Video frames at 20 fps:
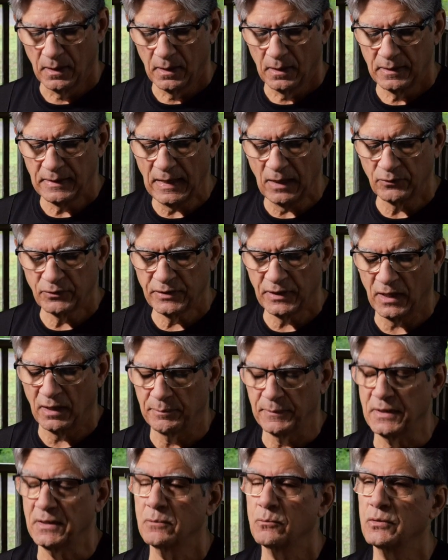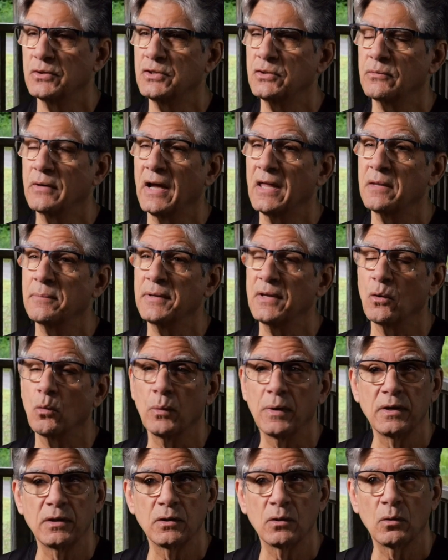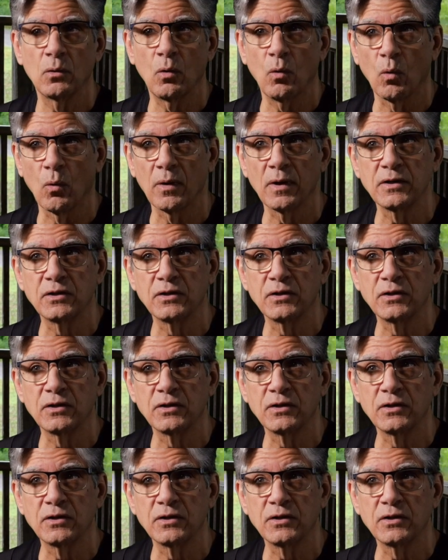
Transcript: Now tell me, would you rather be a window or a